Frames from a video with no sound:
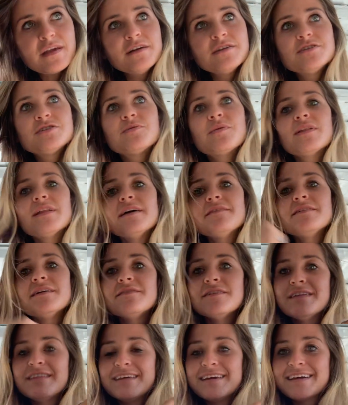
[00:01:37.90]
so we left
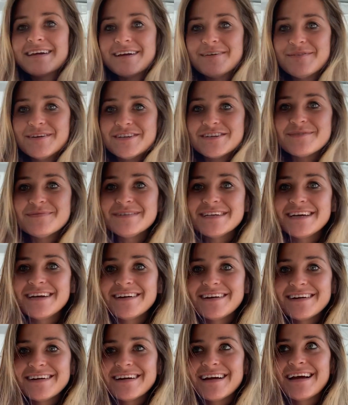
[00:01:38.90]
everything and we jumped
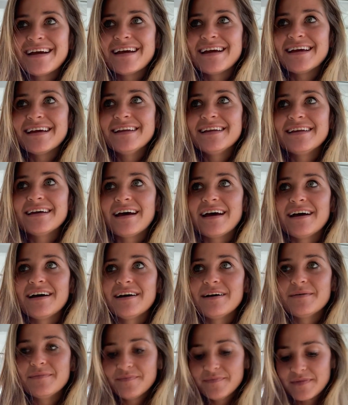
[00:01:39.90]
here, and
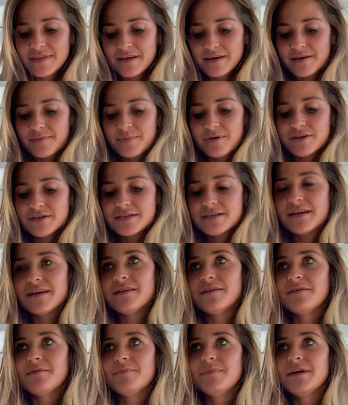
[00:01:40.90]
the person
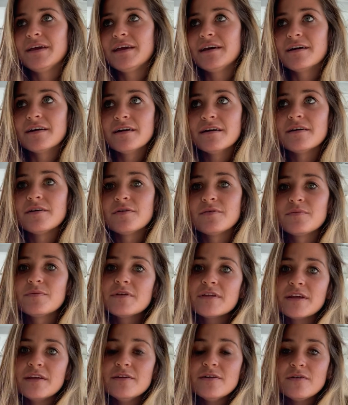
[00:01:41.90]
ended up being
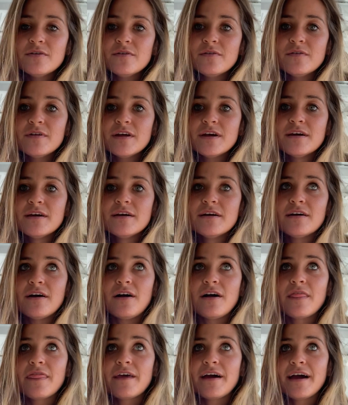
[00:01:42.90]
really known
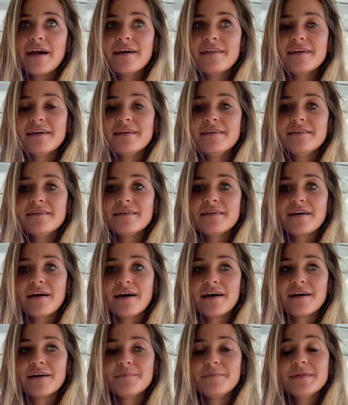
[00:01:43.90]
on the island
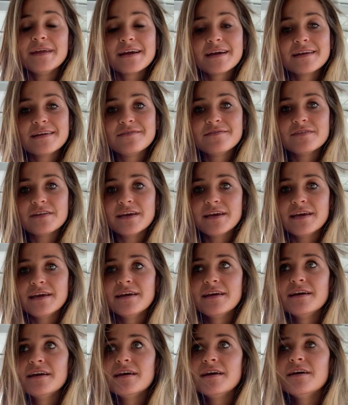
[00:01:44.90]

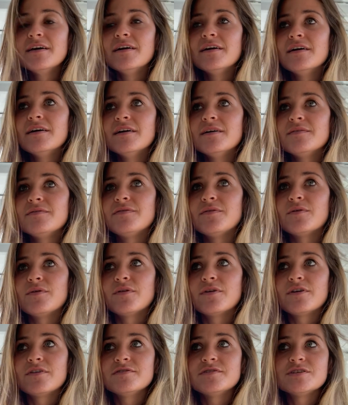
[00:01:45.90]
negatively
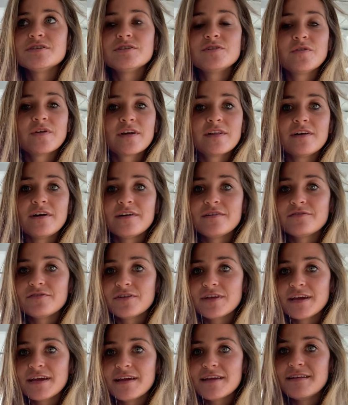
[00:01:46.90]
for just doing a lot of
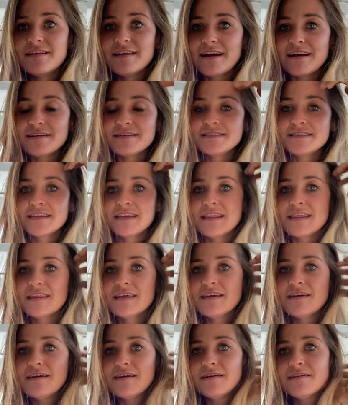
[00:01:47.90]
really nasty
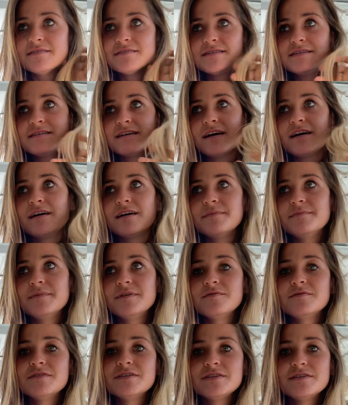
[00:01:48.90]
things. He
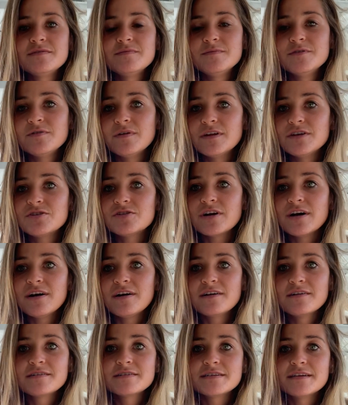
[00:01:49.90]
was doing
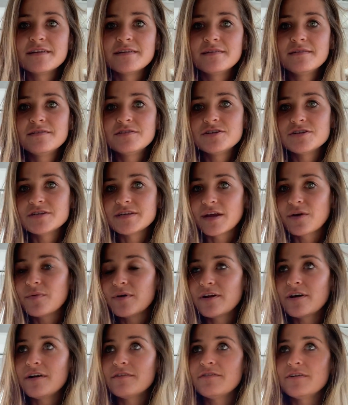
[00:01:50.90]
drugs and just like
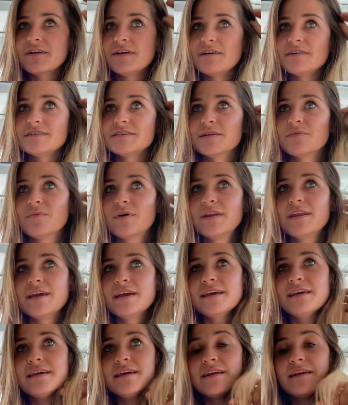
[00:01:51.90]
went off on us, and one day
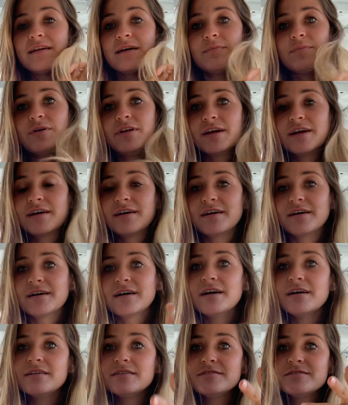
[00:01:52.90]
he ended up putting a
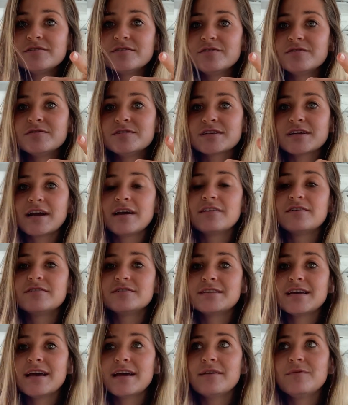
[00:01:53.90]
gun to Skylar's
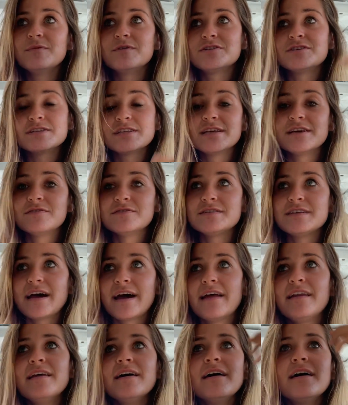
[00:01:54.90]
head, which is Leo's
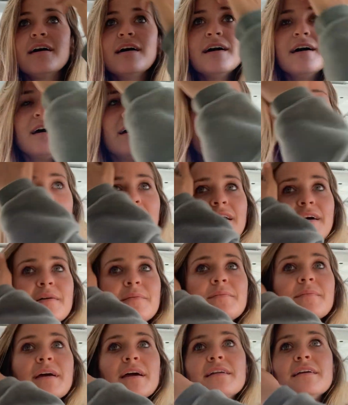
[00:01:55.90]
dad,
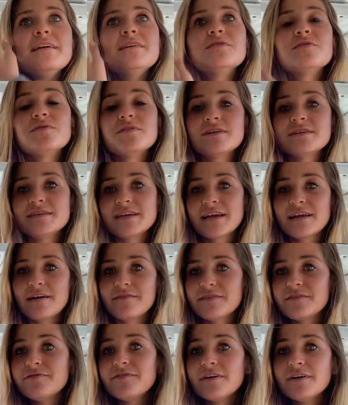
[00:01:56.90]
and he told us to get
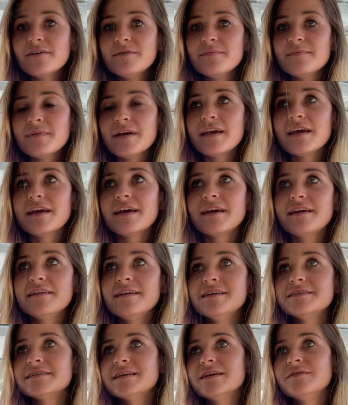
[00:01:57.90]
off the farm, and
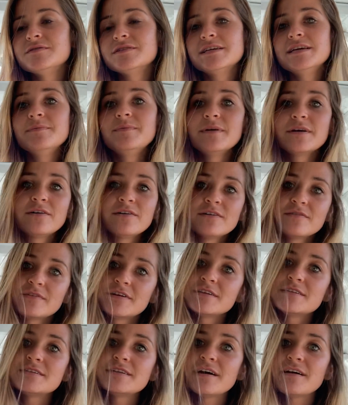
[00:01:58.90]
he said he was keeping all of
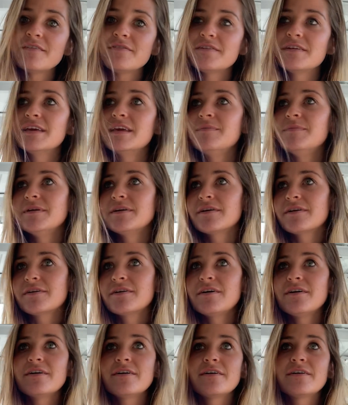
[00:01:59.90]
our stuff and keeping our
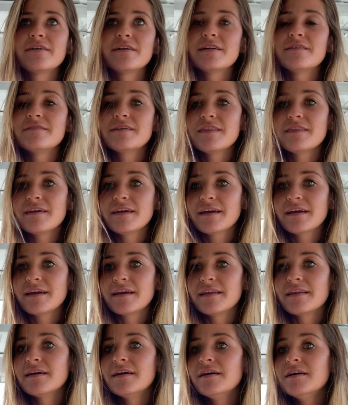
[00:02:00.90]
car and everything,
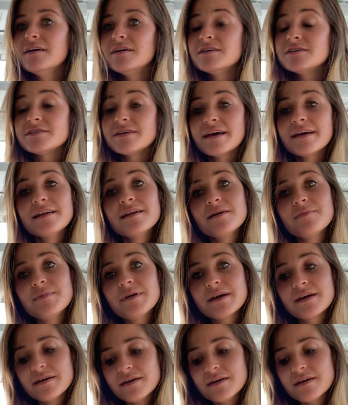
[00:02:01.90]
and so that ended up being